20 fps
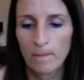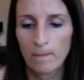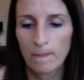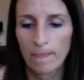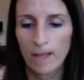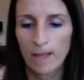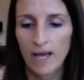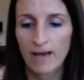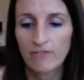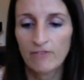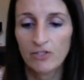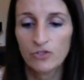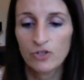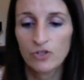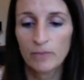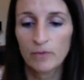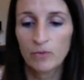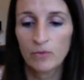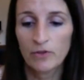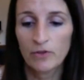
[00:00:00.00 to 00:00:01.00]
having
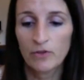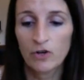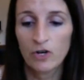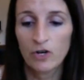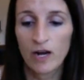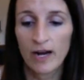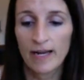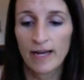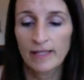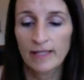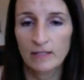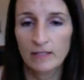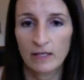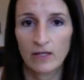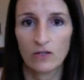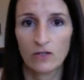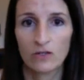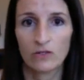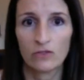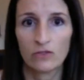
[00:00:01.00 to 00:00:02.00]
trouble with her ice
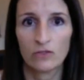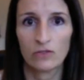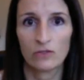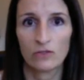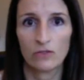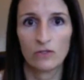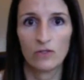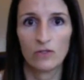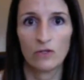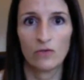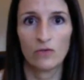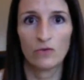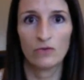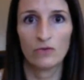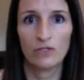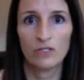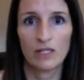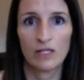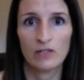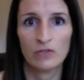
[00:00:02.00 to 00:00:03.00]
layers, those
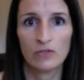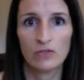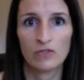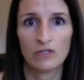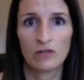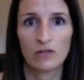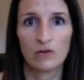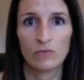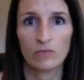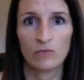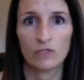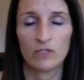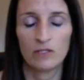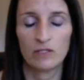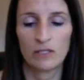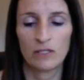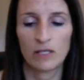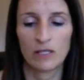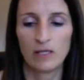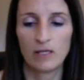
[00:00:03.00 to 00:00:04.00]
stencils that are really
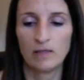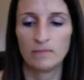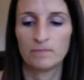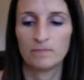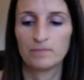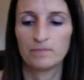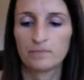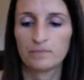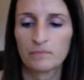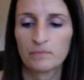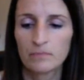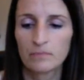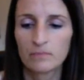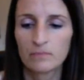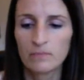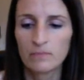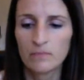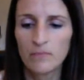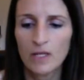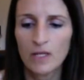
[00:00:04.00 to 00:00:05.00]
sticky.
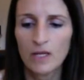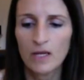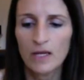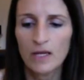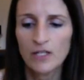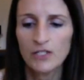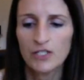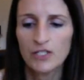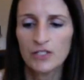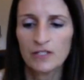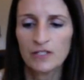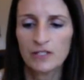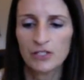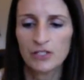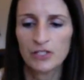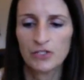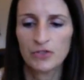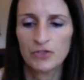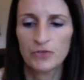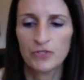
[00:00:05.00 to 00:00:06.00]
She said
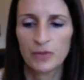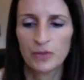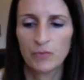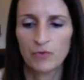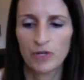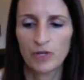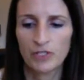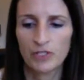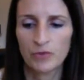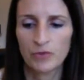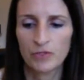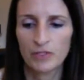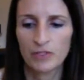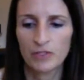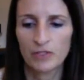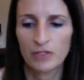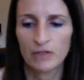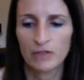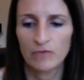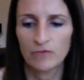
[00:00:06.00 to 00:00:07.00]
she's using Brusho
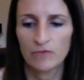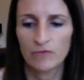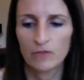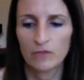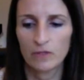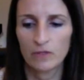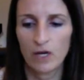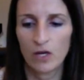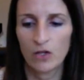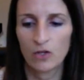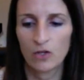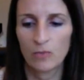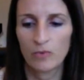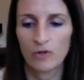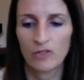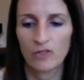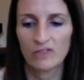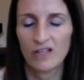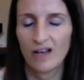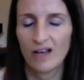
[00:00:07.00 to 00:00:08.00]
instead of color
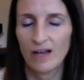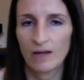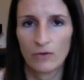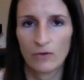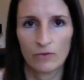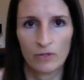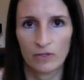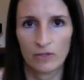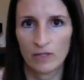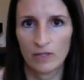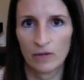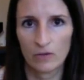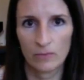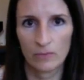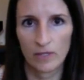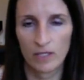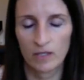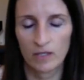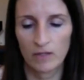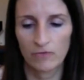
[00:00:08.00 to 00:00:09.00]
burst. I don't think that would
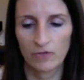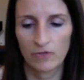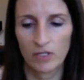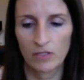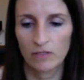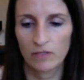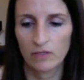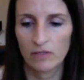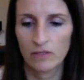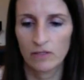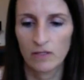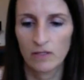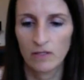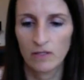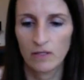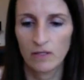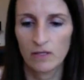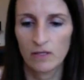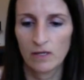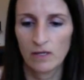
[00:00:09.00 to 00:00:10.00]
make a difference.
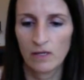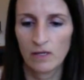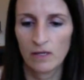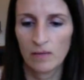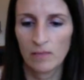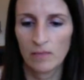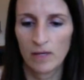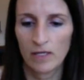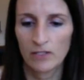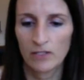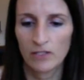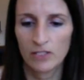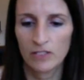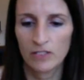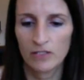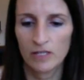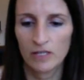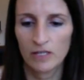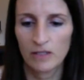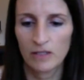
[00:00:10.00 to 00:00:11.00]
And she
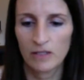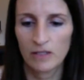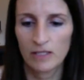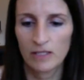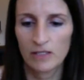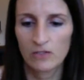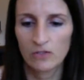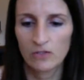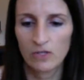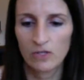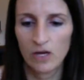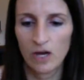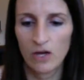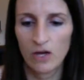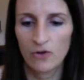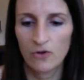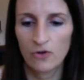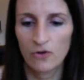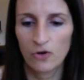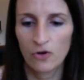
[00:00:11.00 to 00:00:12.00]
said it leaks
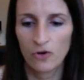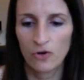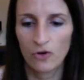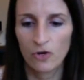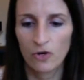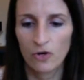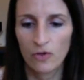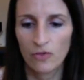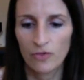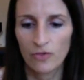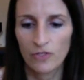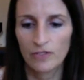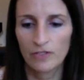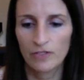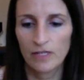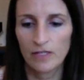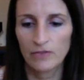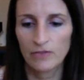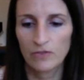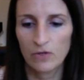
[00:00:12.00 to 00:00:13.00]
under the
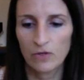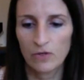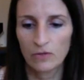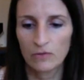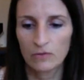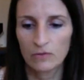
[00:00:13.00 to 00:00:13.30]
stencil.